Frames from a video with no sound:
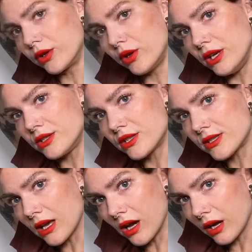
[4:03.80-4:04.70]
on each
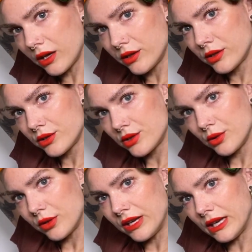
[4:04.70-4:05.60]
side to
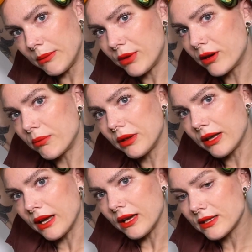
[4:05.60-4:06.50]
keep it in
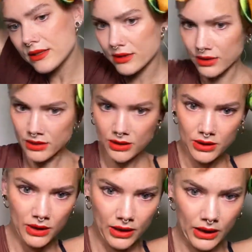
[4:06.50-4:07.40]
place
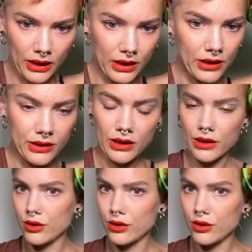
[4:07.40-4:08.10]
and I